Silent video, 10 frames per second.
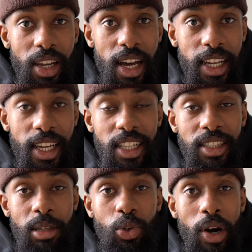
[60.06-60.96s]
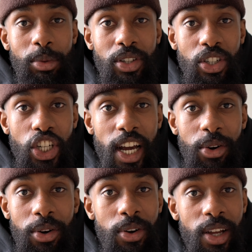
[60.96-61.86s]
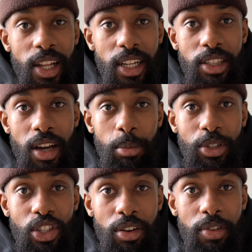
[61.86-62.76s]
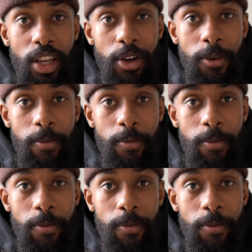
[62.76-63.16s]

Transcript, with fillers: a like and subscribe to the channel. Let's hop into the video.